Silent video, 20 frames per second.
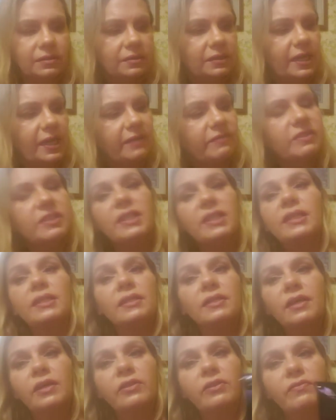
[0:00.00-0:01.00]
I've seen
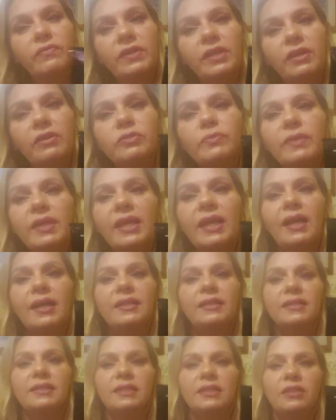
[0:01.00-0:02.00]
other videos where they
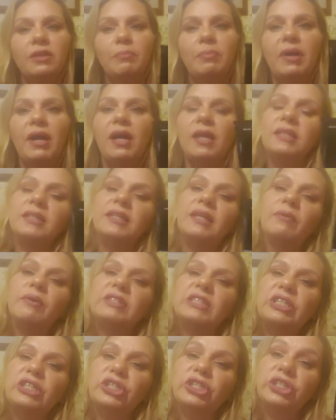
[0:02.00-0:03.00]
got this in their box, and I
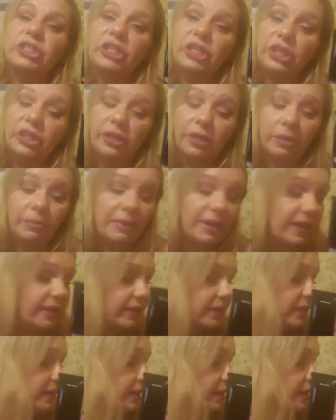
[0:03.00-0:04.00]
wasn't sure about it.